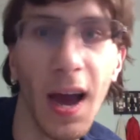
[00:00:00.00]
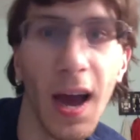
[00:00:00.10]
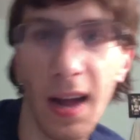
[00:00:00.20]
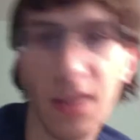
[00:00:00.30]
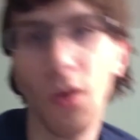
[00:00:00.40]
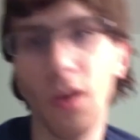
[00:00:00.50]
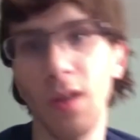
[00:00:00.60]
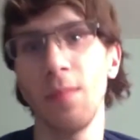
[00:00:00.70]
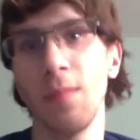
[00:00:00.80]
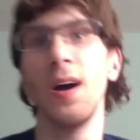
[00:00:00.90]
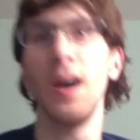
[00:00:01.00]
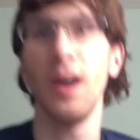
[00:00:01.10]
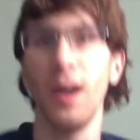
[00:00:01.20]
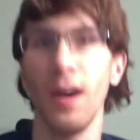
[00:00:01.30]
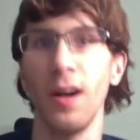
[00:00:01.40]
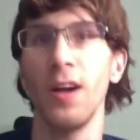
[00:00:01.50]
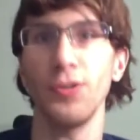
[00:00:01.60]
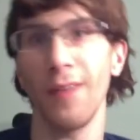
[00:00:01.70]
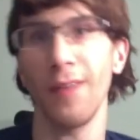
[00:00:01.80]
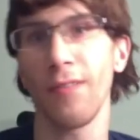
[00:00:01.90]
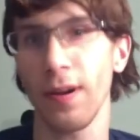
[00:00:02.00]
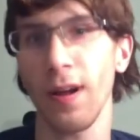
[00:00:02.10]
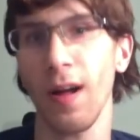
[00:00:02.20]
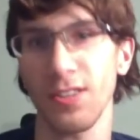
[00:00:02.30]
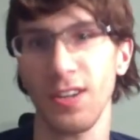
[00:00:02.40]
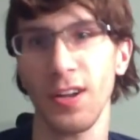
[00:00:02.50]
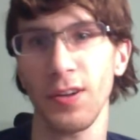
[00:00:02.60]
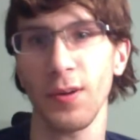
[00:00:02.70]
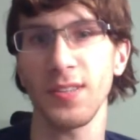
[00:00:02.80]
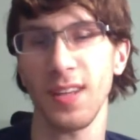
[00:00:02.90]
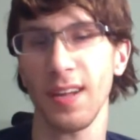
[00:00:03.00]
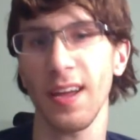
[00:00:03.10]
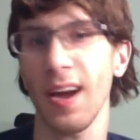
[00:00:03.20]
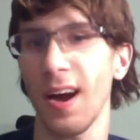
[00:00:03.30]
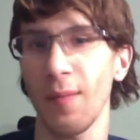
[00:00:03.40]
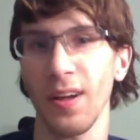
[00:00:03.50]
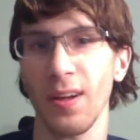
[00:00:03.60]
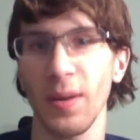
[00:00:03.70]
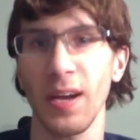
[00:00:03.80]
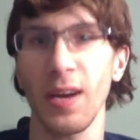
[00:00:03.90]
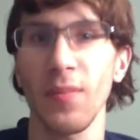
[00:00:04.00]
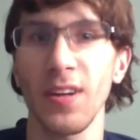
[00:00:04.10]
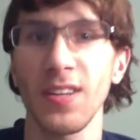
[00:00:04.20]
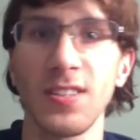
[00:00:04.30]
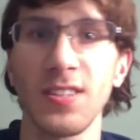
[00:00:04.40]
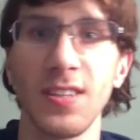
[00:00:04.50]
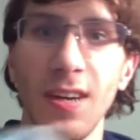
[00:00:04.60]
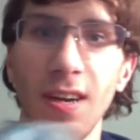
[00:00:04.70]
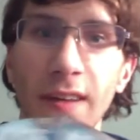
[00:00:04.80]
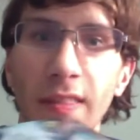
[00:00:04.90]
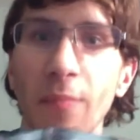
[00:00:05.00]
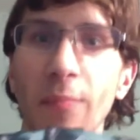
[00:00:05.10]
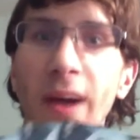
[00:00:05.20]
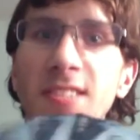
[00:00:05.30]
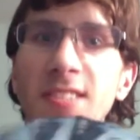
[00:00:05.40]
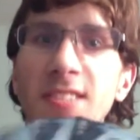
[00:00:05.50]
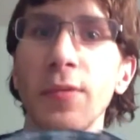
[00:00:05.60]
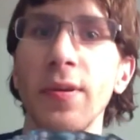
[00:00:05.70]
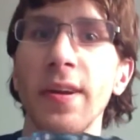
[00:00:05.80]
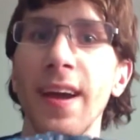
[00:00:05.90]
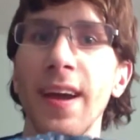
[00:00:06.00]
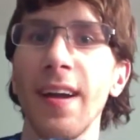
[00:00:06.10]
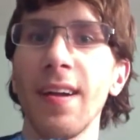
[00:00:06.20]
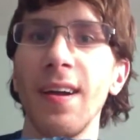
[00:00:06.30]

And I told him, do you have $30 on you? And he's like, yeah. I'm like, pick up this. The best thing you can get.